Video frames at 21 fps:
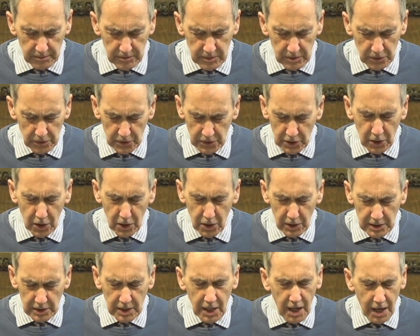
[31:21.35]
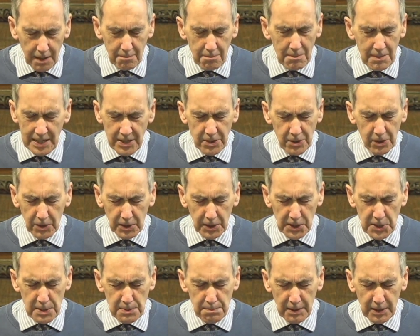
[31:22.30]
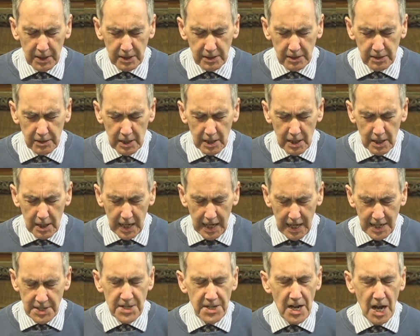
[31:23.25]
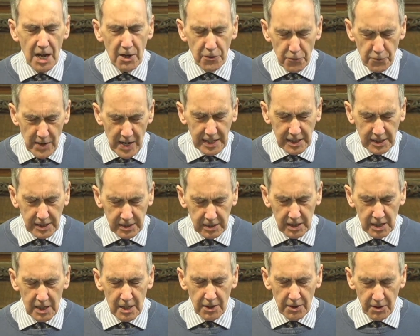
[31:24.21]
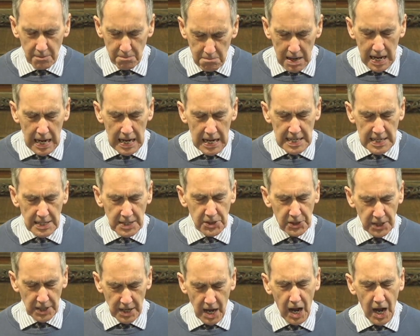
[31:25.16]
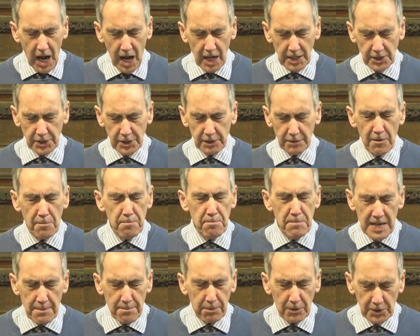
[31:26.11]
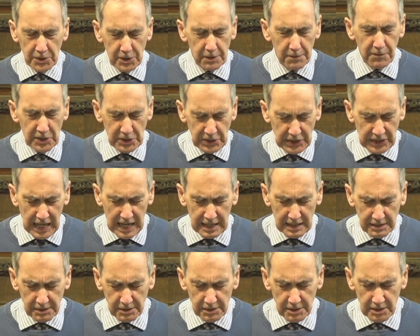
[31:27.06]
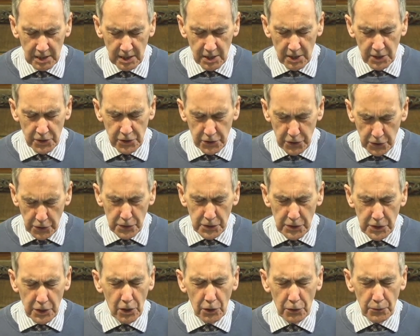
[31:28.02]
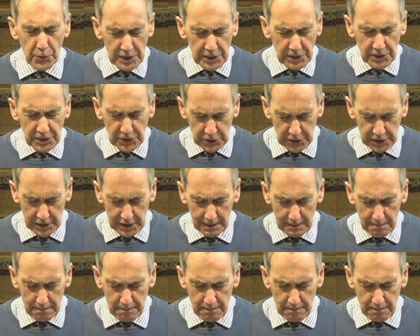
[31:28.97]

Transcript: Lord God, come by your Holy Spirit and direct the minds and hearts of the peoples of this land to your risen Son